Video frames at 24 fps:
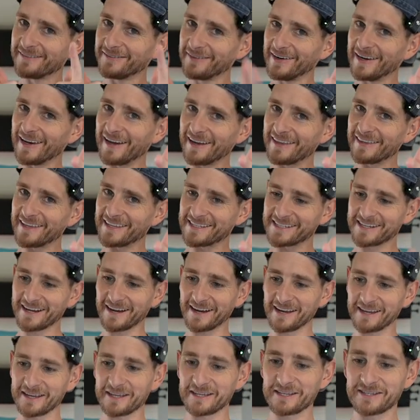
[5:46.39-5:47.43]
we like this
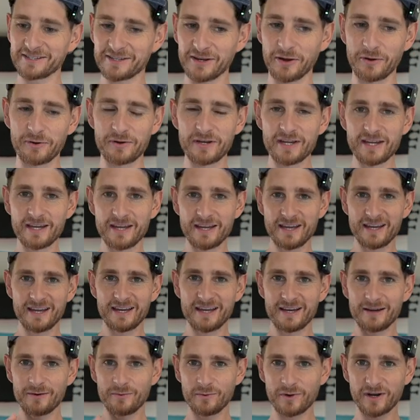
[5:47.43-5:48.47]
guy. So
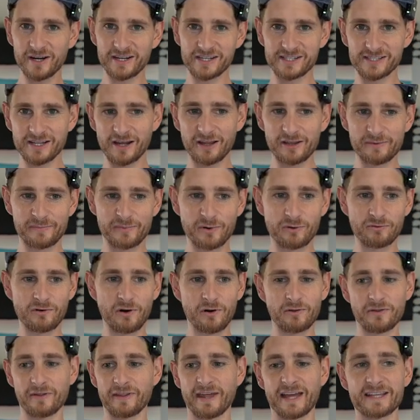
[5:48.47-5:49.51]
we're gonna start the ball
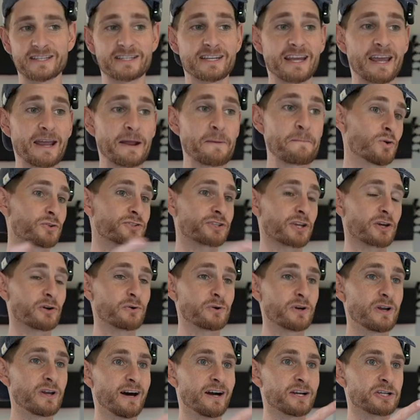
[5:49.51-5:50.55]
rolling on that today.
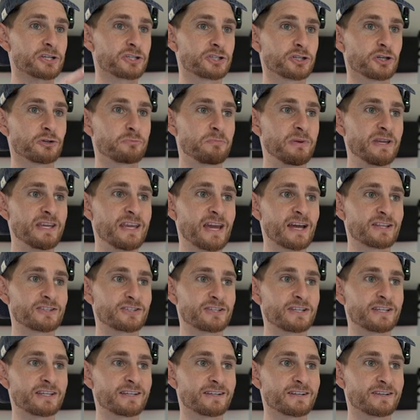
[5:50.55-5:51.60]
Also, I should be
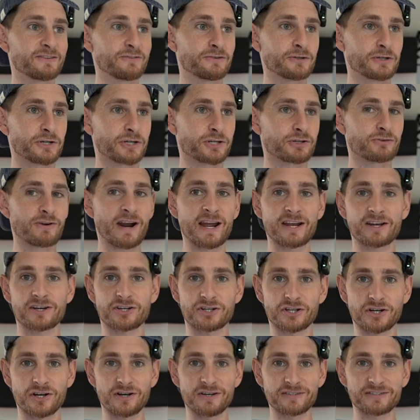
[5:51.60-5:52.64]
getting the Shrek
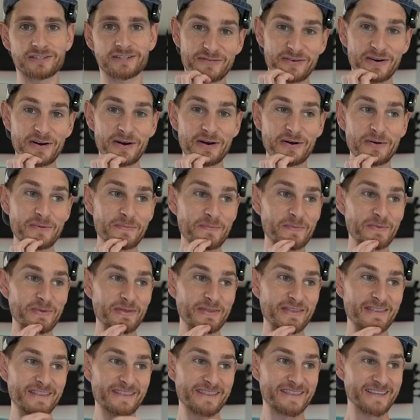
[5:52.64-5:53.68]
shot from
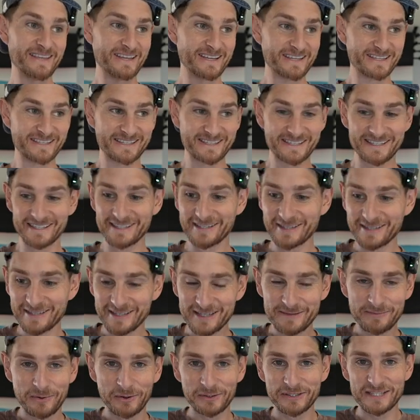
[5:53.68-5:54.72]
this
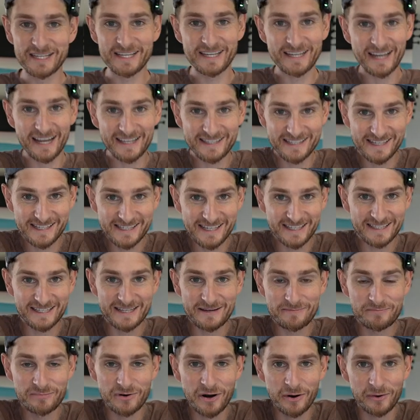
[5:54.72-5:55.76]
Sporting Kansas
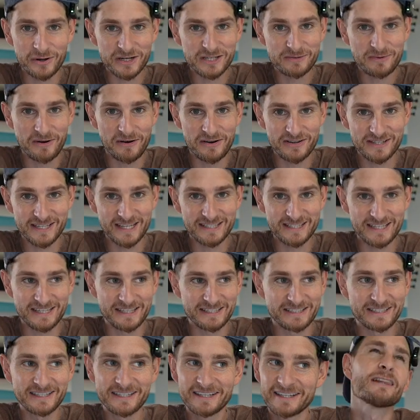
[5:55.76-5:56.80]
City pro experience I
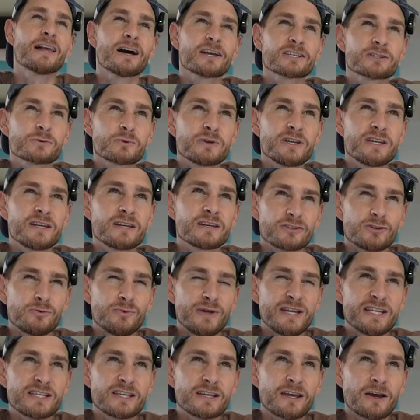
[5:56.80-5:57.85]
did last week, two
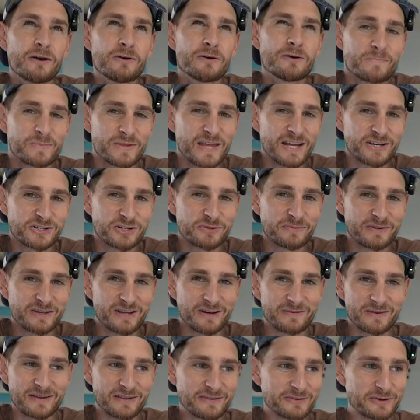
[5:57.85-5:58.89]
weeks ago, but that should be
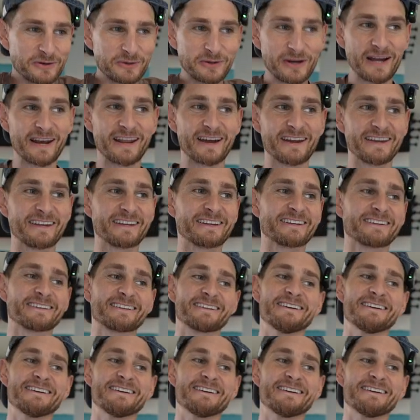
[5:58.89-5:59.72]
coming through, and I,